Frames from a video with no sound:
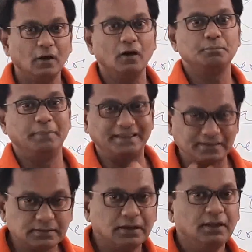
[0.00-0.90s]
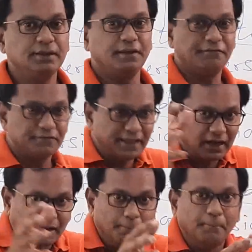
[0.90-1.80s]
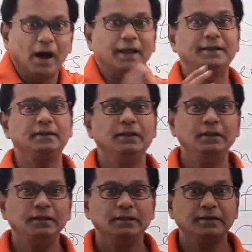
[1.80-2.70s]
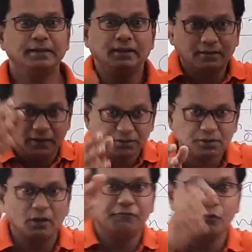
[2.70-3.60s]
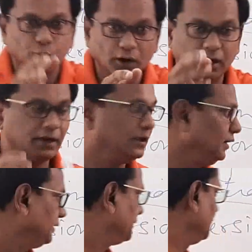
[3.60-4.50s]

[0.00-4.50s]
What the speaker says: or bases, if they are combined in a cluster of a word, it